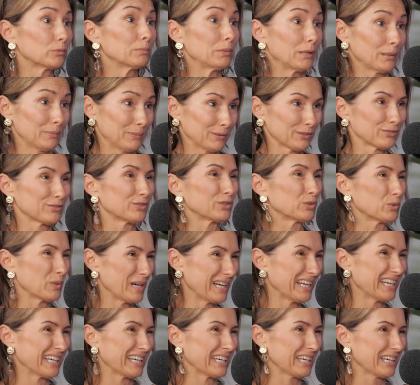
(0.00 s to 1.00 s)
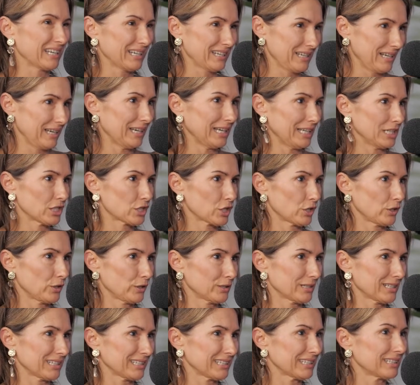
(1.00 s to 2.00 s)
purposeful way
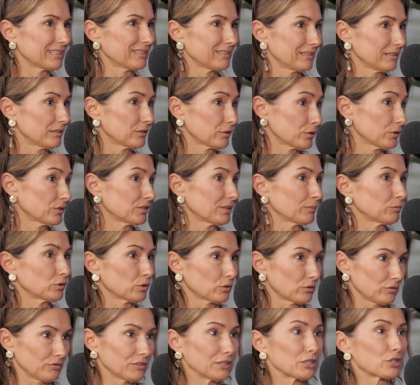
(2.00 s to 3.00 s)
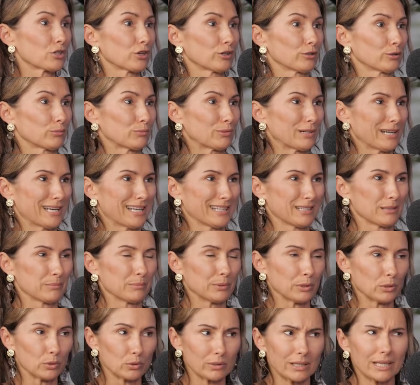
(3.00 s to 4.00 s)
internally through some sort of internal brand
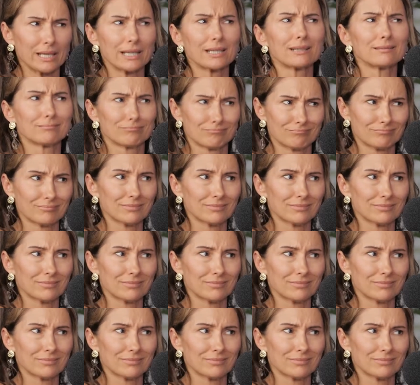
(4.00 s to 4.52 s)
building,